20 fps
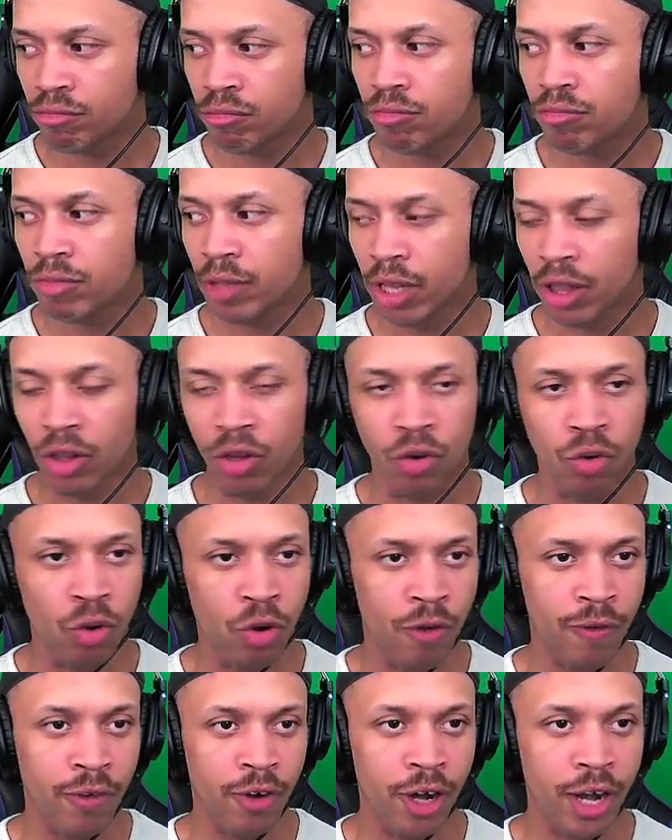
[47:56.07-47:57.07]
a little
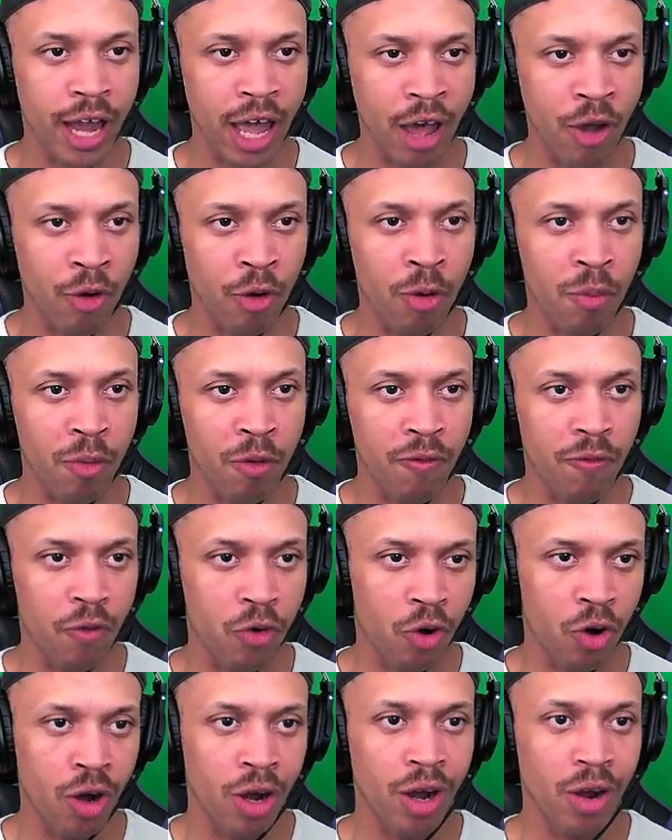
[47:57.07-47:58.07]
over an hour
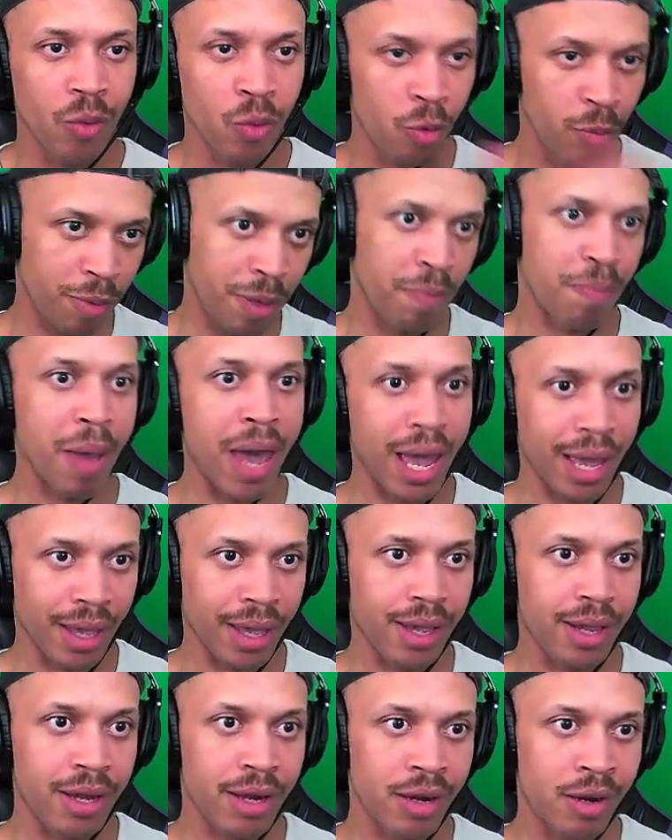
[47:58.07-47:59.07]
before we'll be back
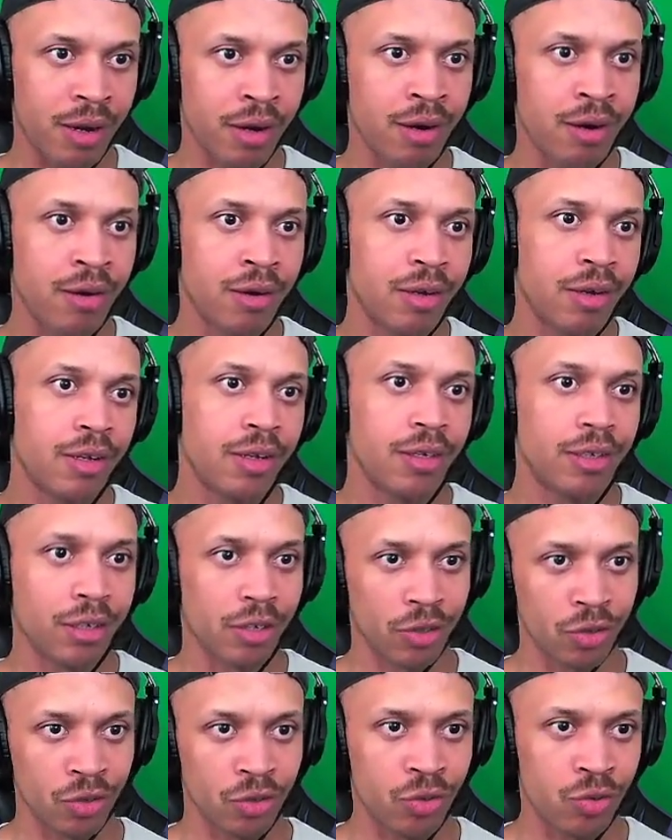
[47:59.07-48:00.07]
here to
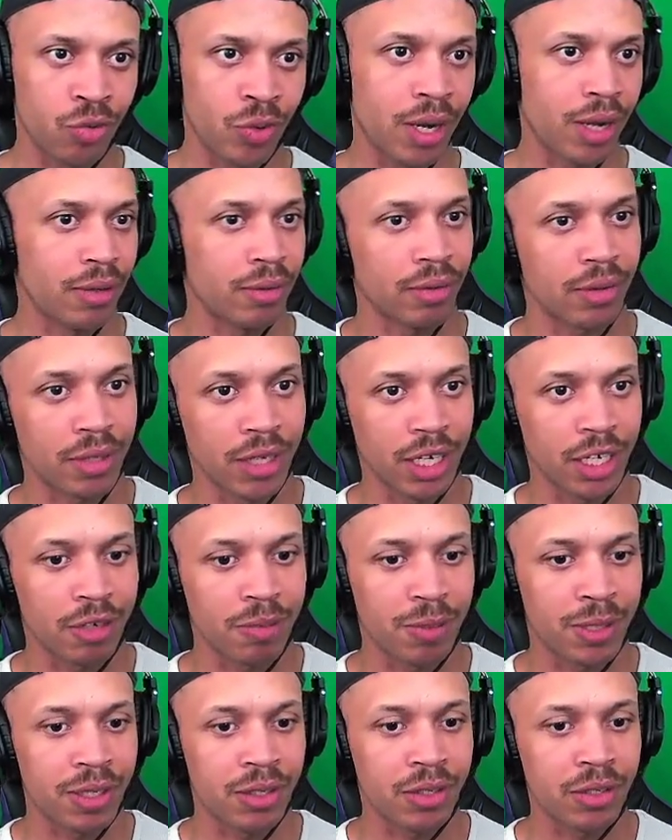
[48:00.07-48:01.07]
do Rise of Sage
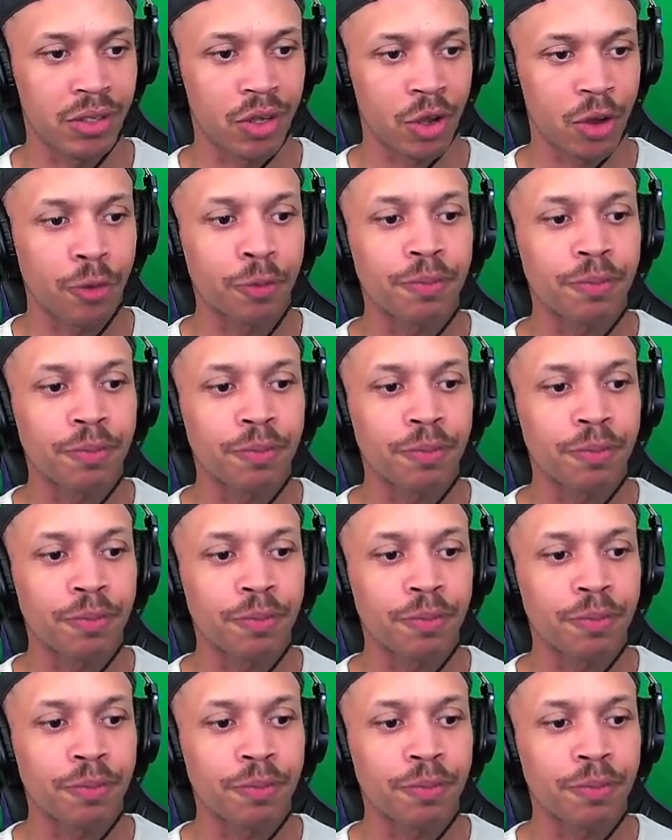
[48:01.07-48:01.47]
Mist. So